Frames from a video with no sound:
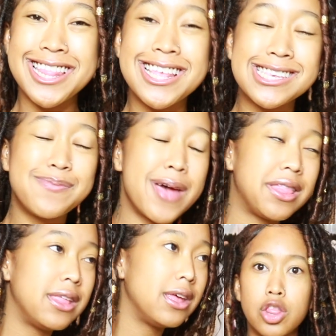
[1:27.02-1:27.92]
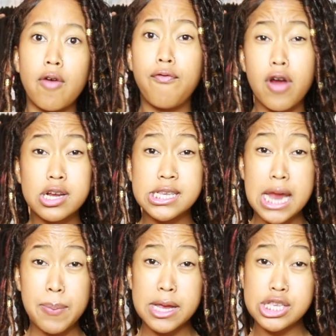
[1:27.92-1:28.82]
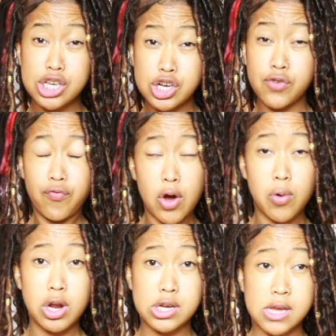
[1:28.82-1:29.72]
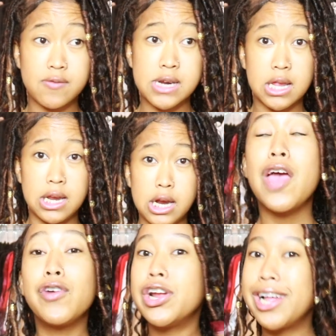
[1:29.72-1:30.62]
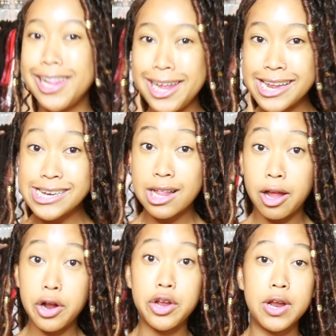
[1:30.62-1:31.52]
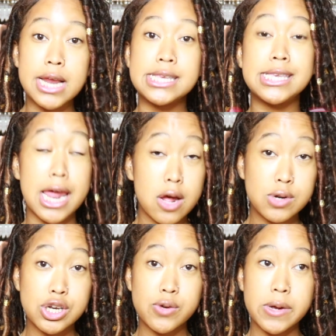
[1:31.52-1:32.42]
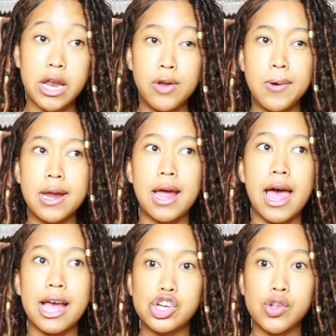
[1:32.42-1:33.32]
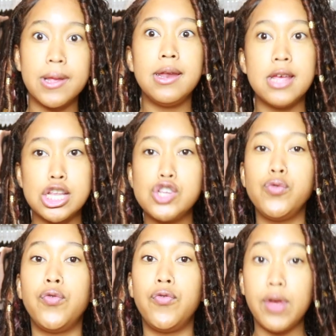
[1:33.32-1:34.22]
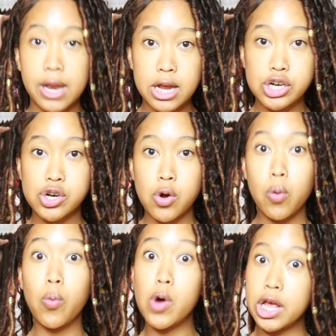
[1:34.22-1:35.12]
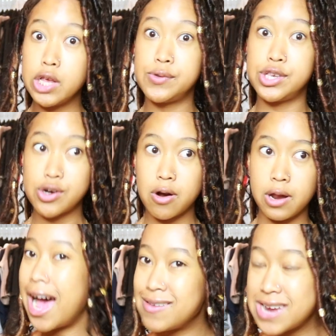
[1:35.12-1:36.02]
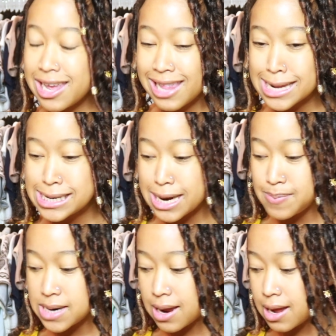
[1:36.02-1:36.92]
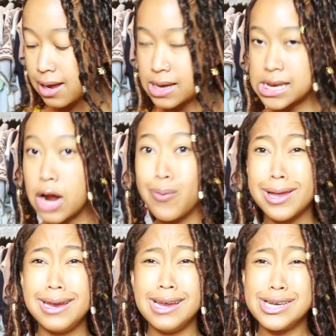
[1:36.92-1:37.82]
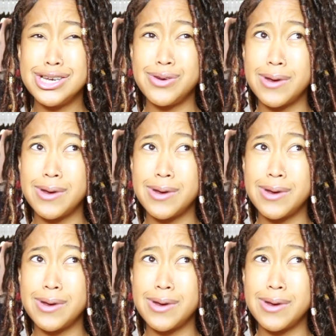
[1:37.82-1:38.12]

this method, the first step is to devote yourself to cleaning. If you're gonna clean and declutter, you need to set out to do it, and you actually need to finish what you started. I've taken that step today because I really need to do